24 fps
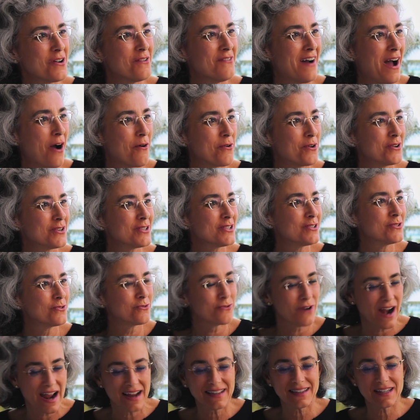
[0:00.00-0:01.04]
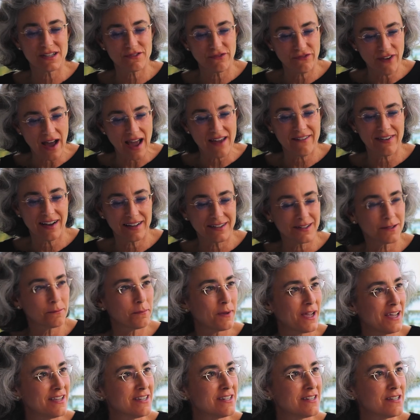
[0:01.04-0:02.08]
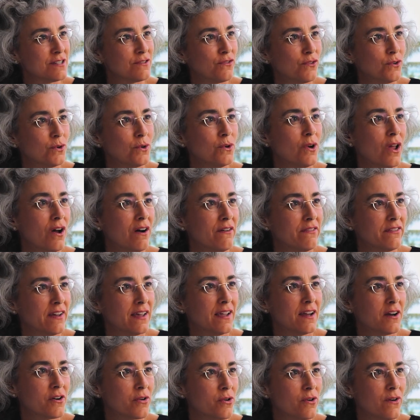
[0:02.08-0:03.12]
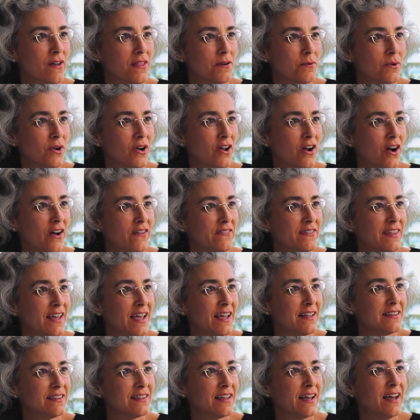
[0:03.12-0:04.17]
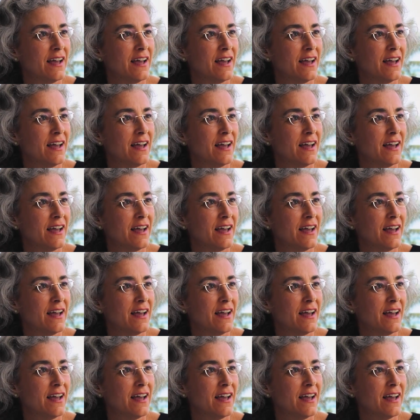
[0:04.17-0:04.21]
hours to write. It's 500 pages full of incredible content,